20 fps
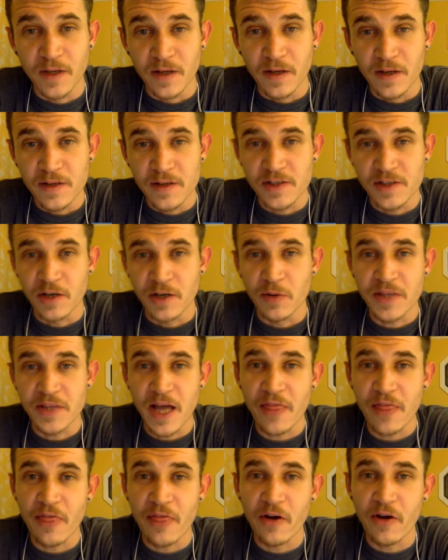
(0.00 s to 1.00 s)
So with
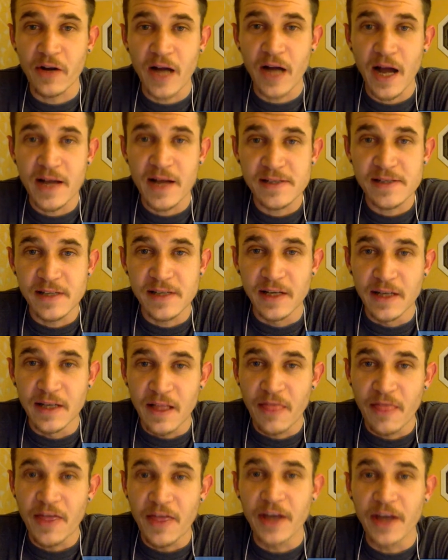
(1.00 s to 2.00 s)
that thought, guys,
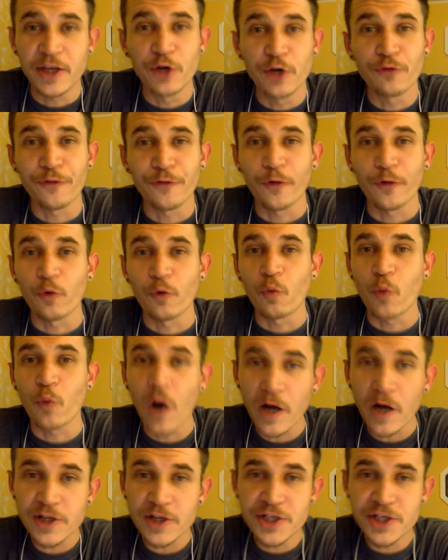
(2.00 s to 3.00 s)
thank you for
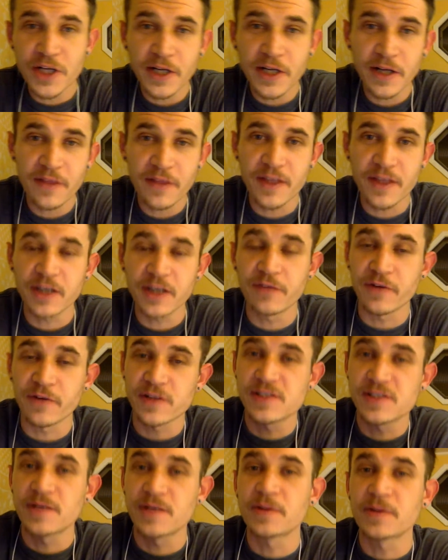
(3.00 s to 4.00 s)
watching. Thank you for
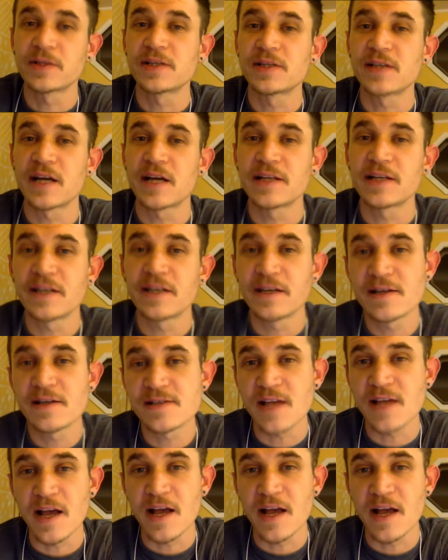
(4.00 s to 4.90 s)
considering these ideas.